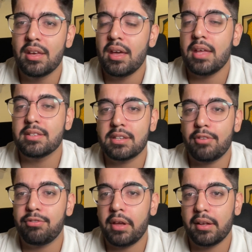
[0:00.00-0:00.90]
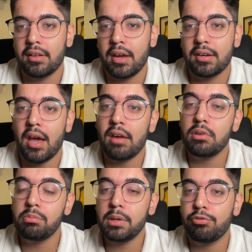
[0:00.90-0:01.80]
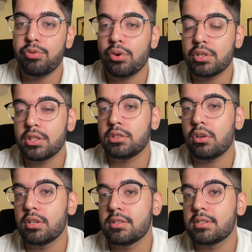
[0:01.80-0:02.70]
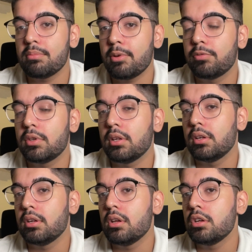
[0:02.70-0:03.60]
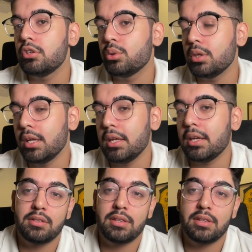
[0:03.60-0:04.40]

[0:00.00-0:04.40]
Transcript: and stuff like that. I will be focused on some of the unique